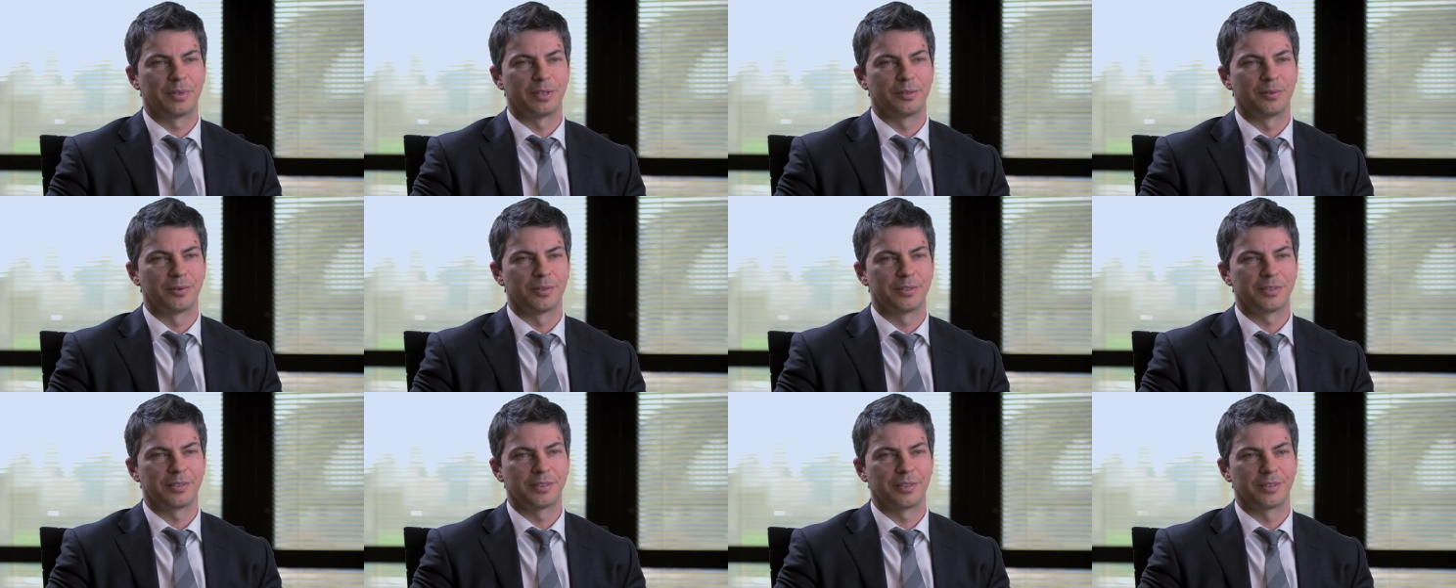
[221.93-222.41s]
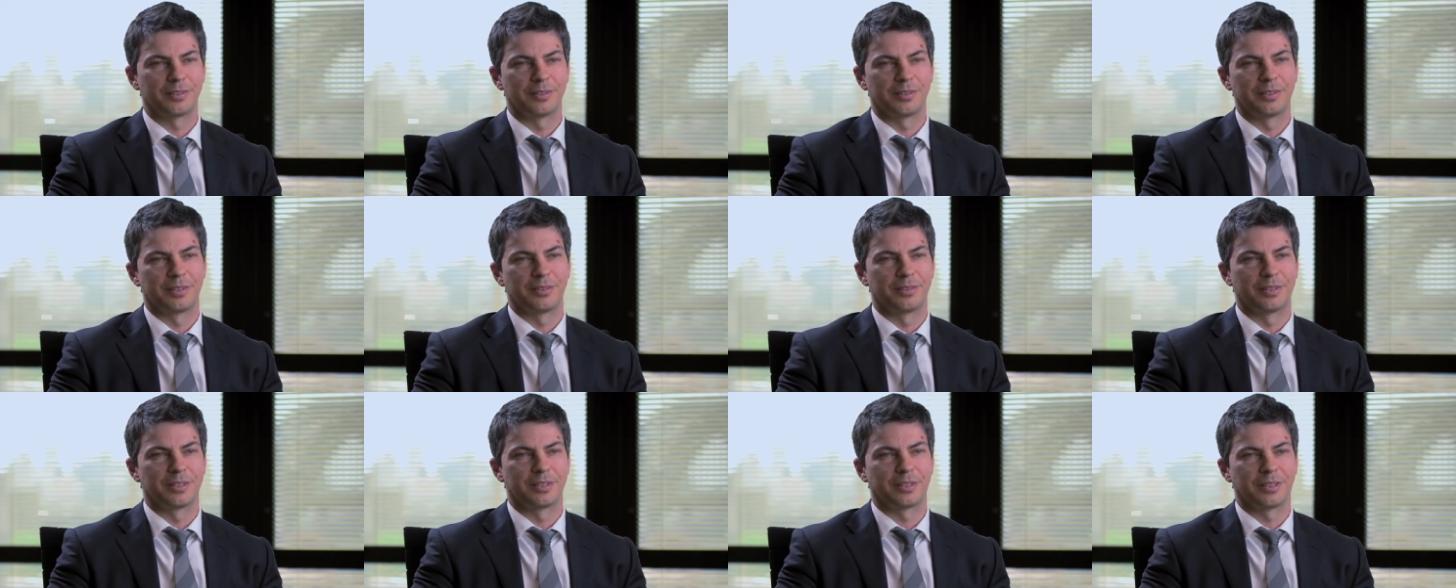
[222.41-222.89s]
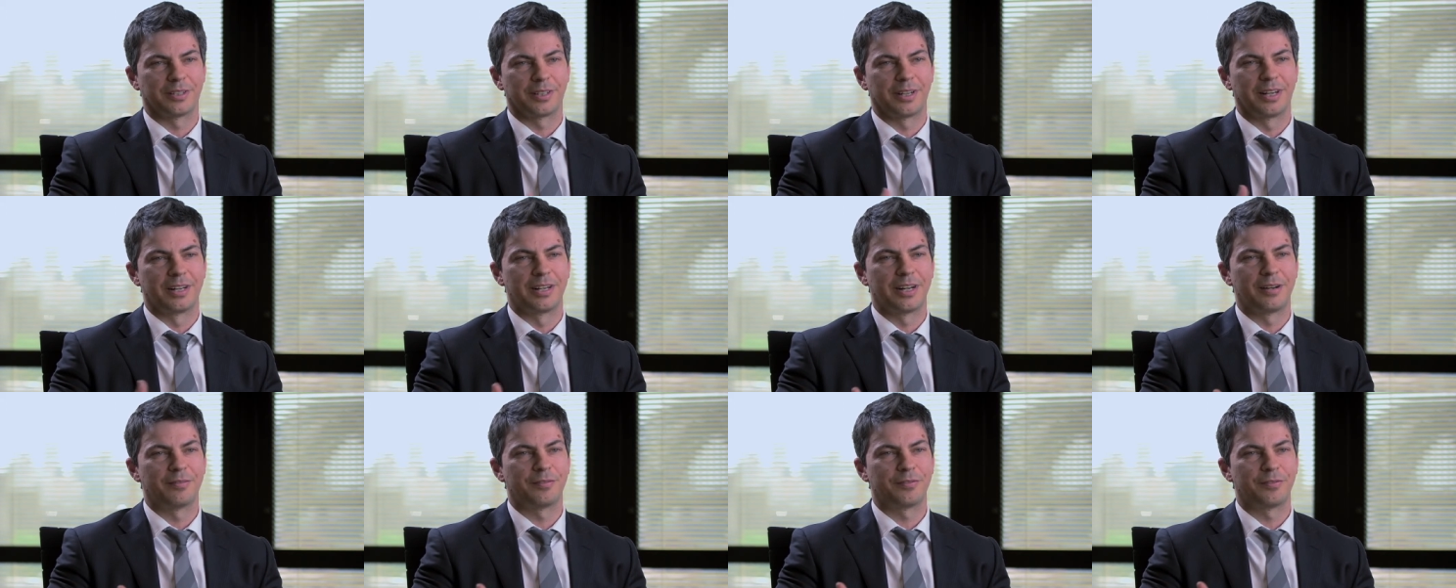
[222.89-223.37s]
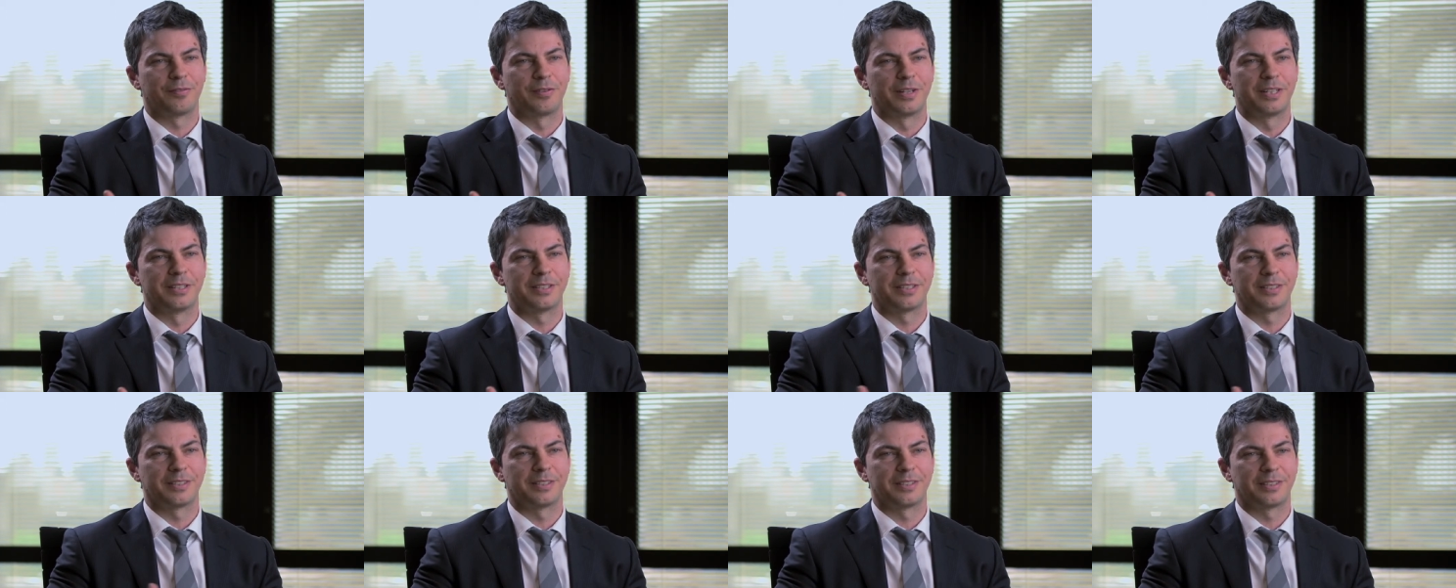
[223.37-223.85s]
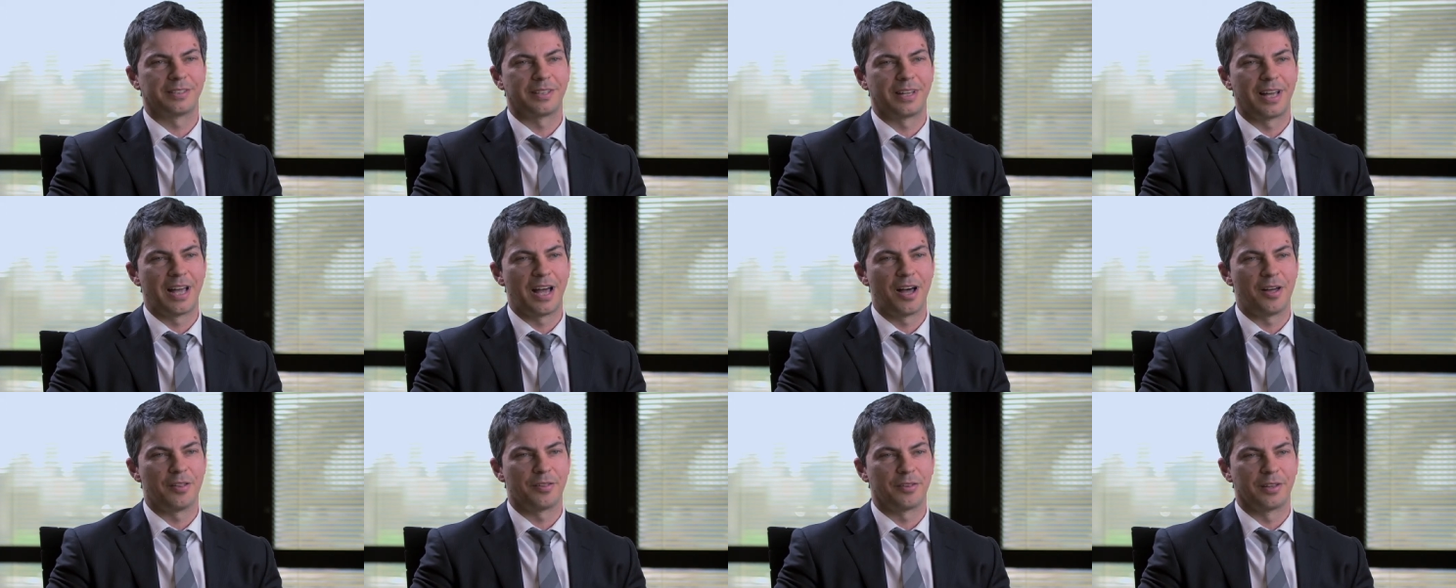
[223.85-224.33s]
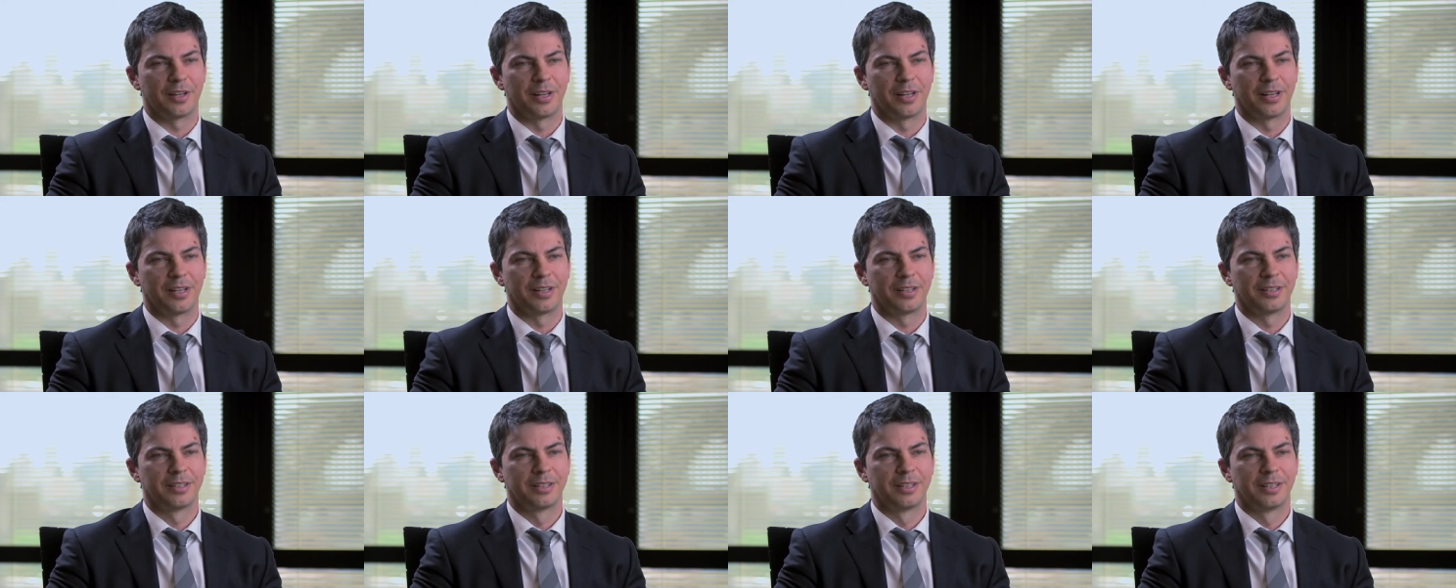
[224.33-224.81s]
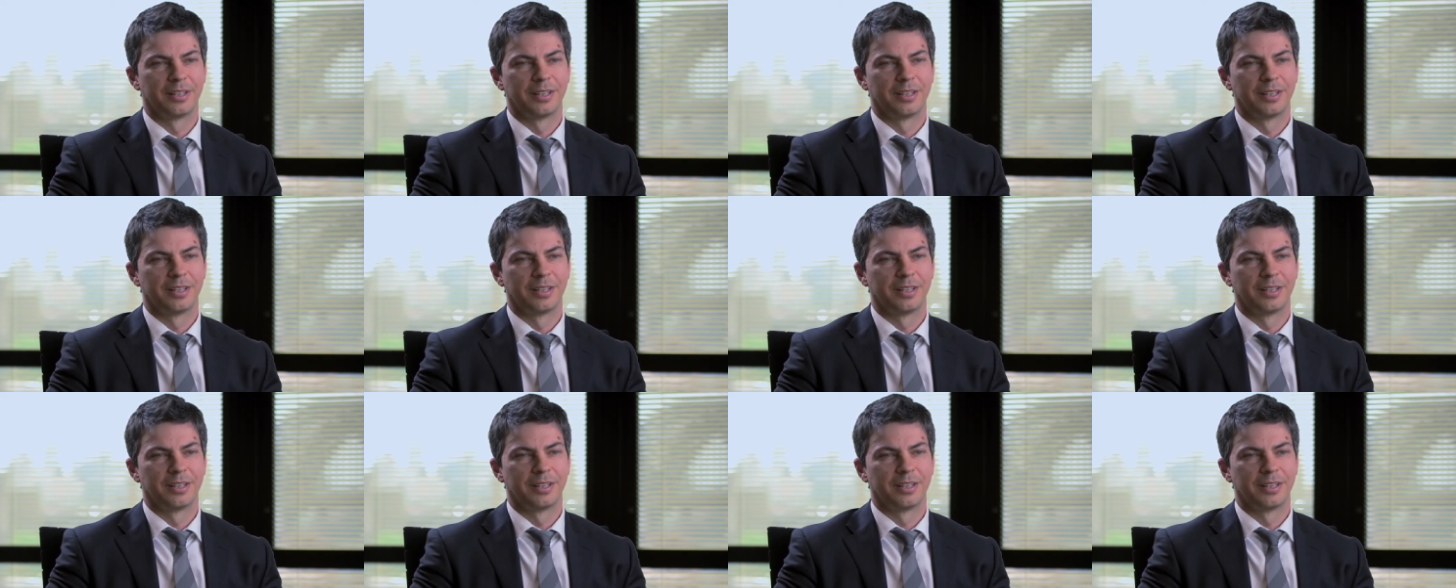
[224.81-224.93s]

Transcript: but also there are enough risks out there,